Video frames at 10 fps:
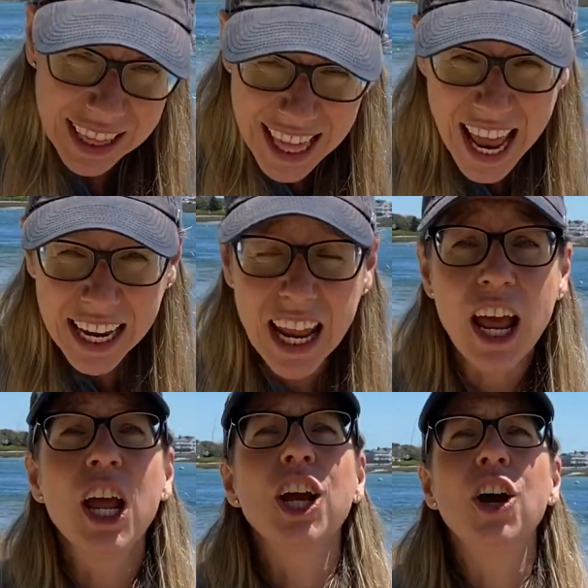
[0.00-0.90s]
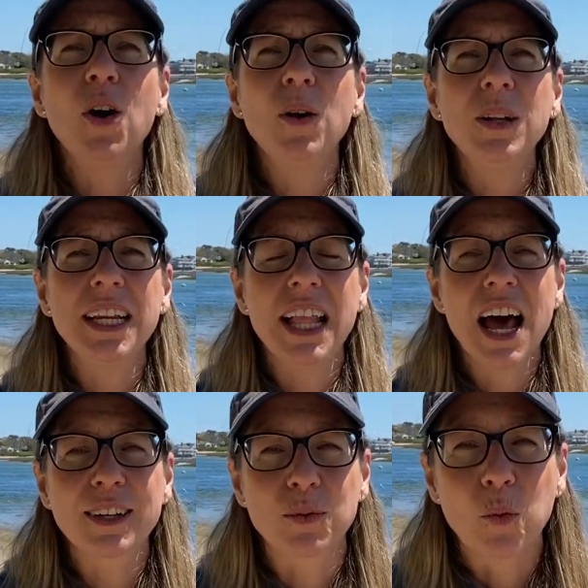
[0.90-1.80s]
Then
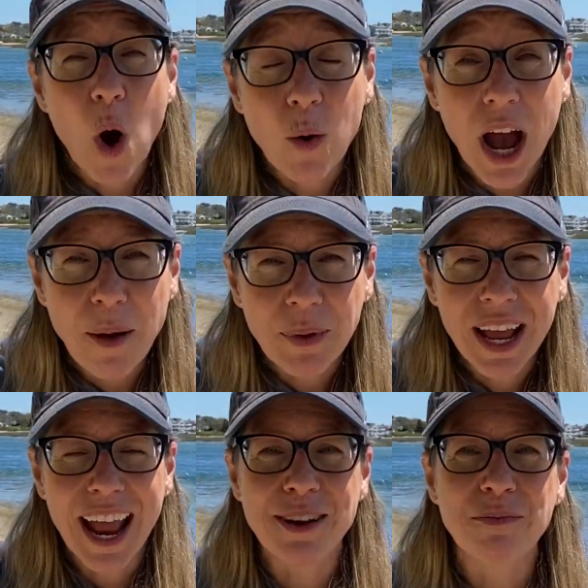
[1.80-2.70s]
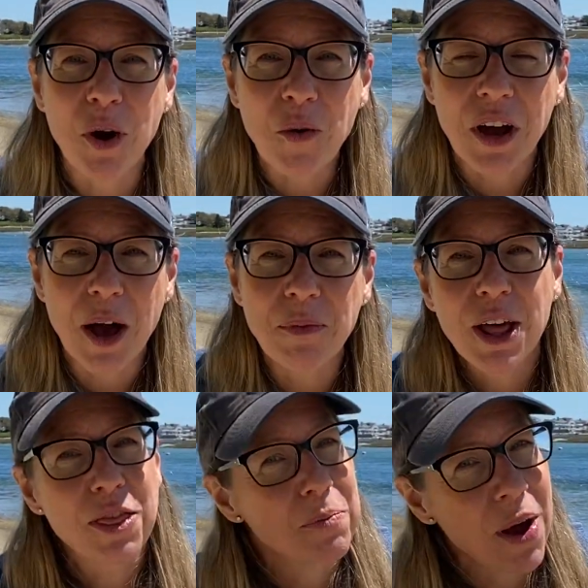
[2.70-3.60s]
Goldilocks woke up and broke up
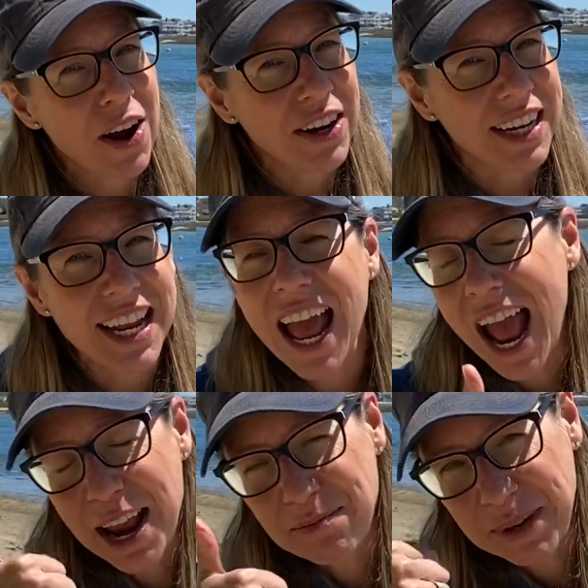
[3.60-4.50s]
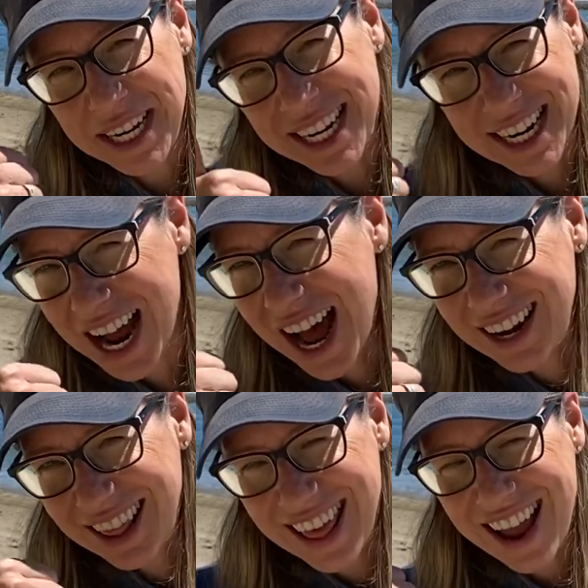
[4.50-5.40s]
the party and beat it
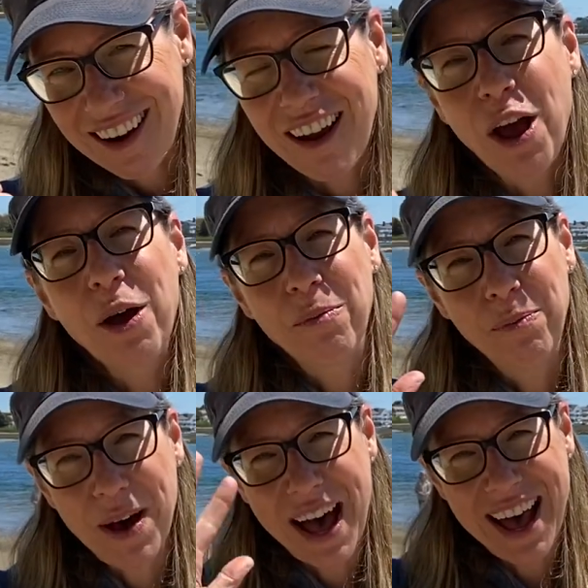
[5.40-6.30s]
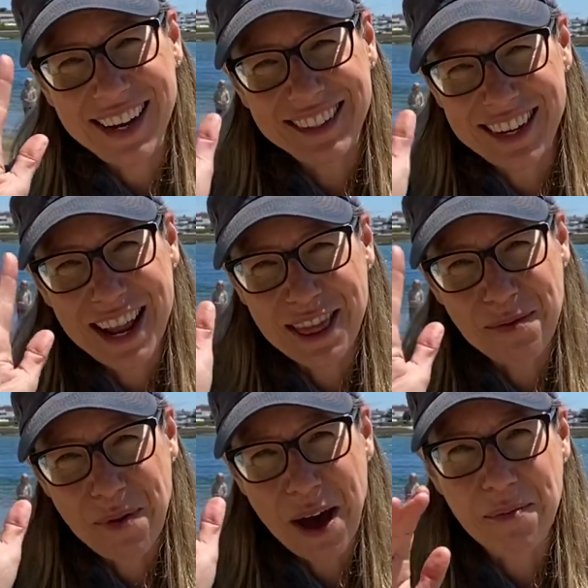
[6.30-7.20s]
out of there. Bye, said
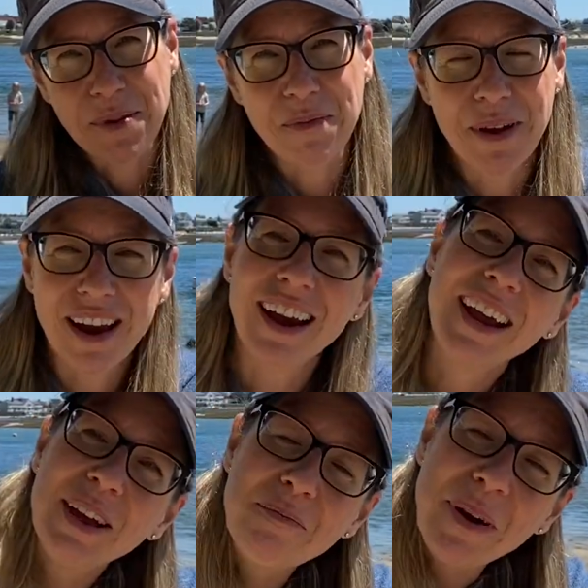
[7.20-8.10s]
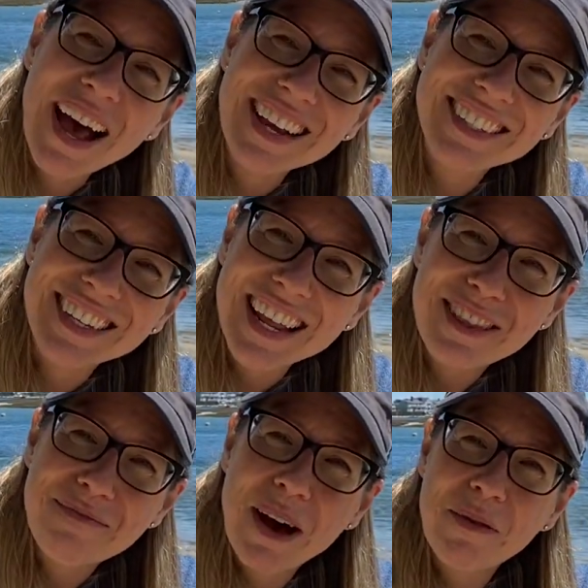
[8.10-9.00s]
the papa bear. I
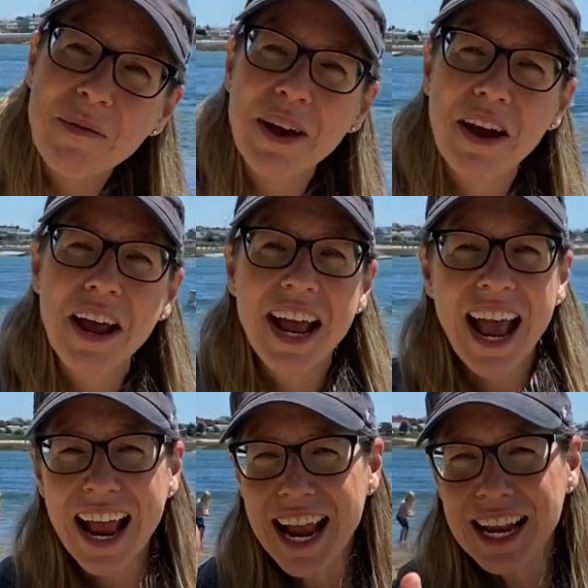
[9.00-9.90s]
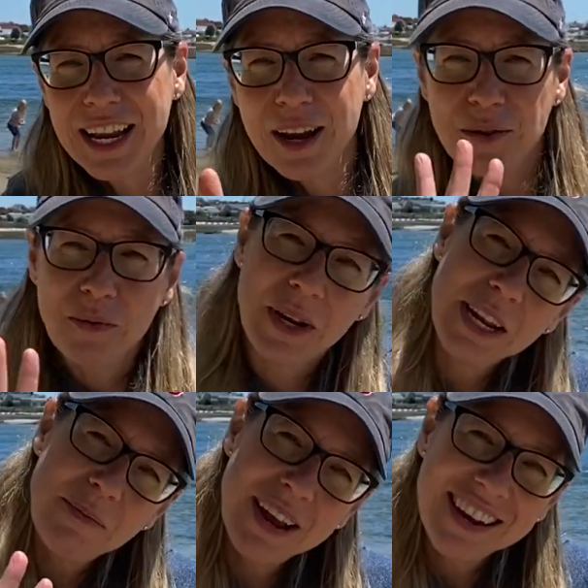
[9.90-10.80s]
said the mama bear. Hey, little
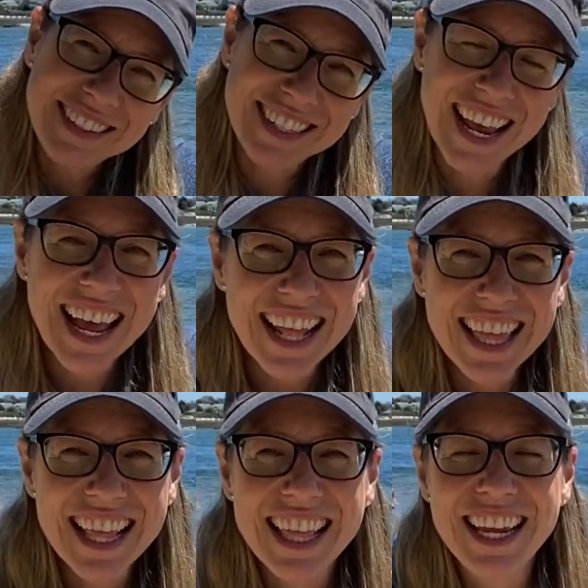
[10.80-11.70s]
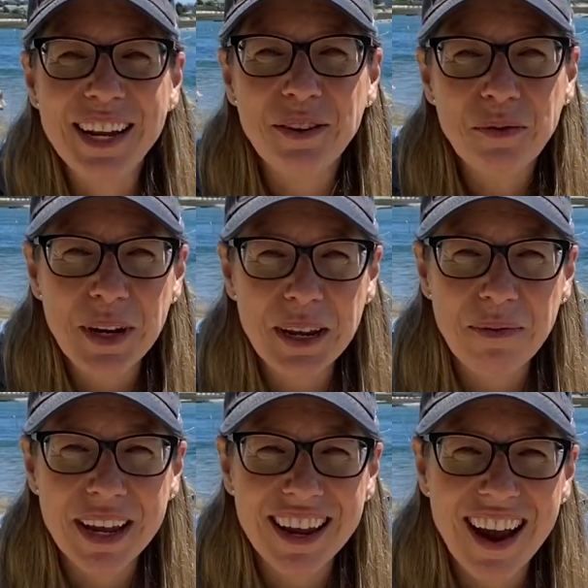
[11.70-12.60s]
wee bear, said the little wee
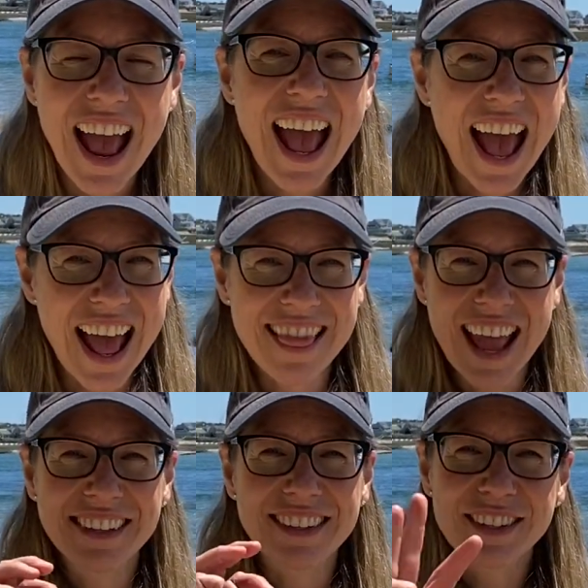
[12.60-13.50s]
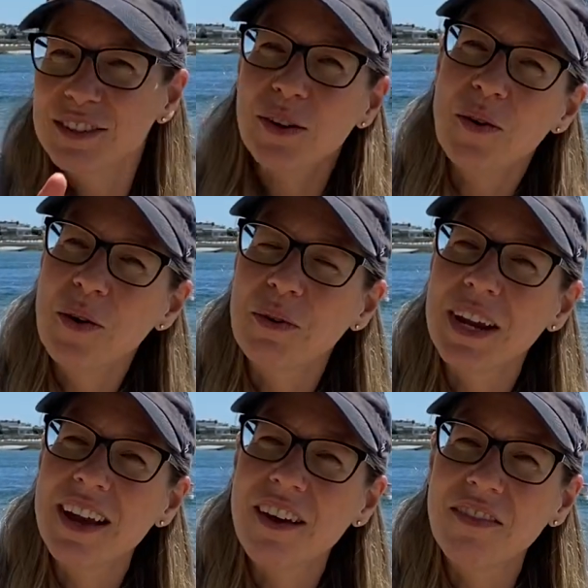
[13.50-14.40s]
bear. And that's the
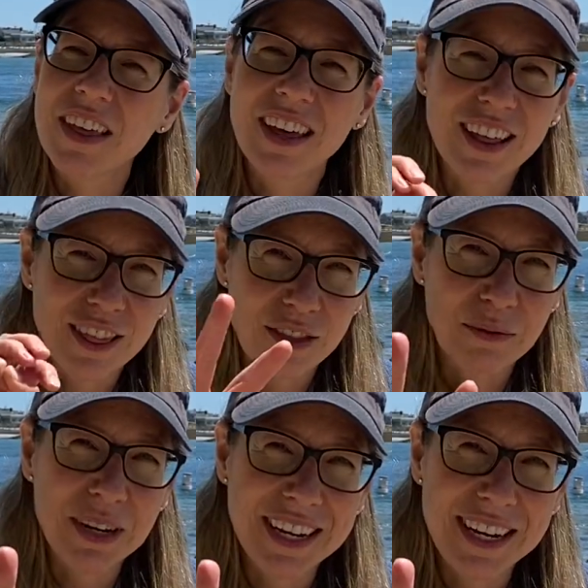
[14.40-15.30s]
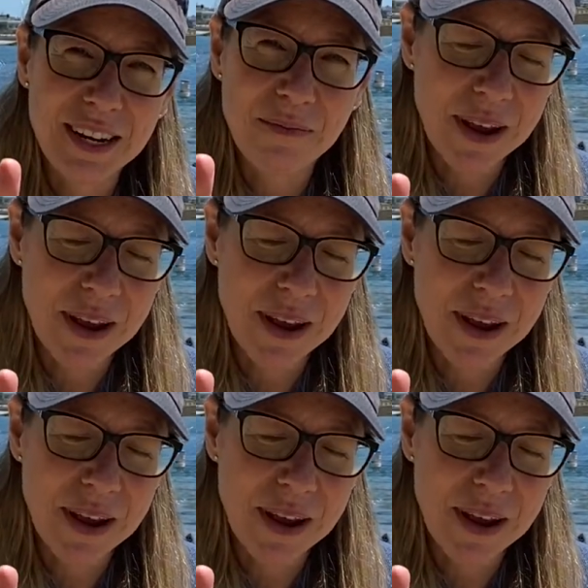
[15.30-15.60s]
story of the three